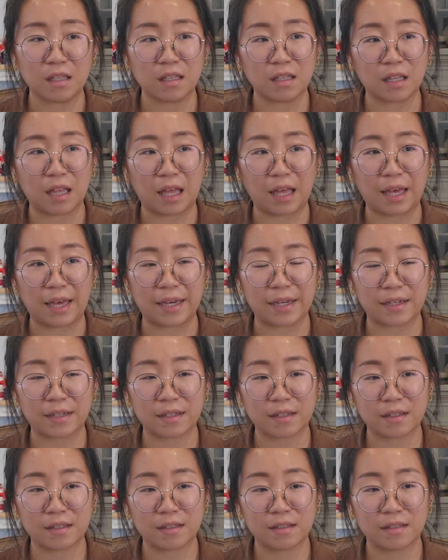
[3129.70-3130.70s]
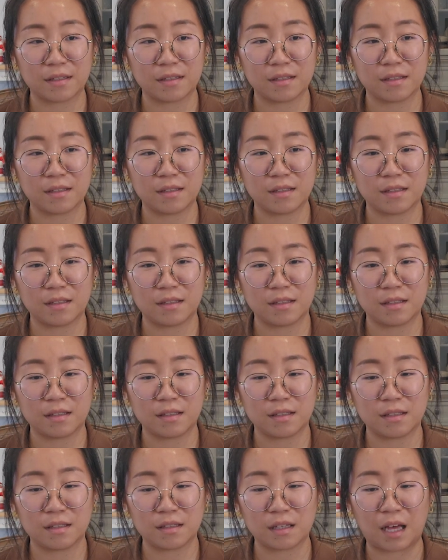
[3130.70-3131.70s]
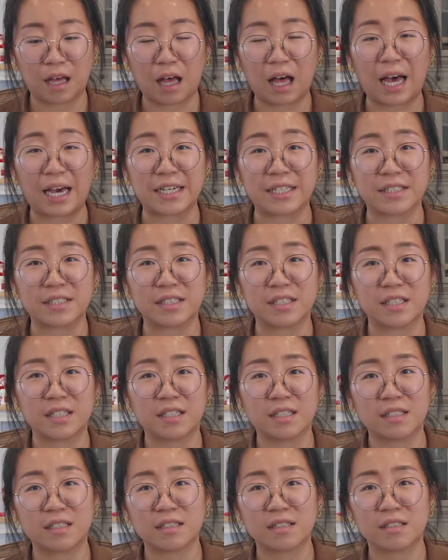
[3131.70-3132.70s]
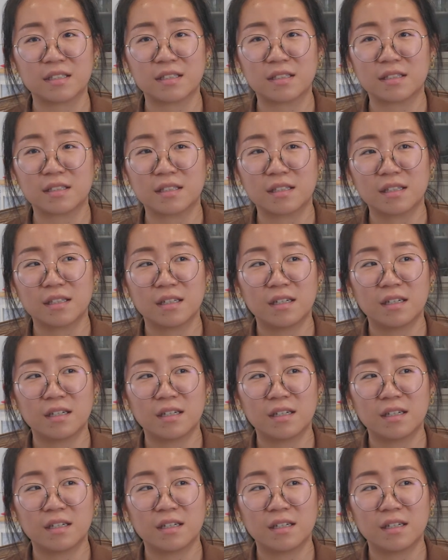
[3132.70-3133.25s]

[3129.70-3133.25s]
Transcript: like ideas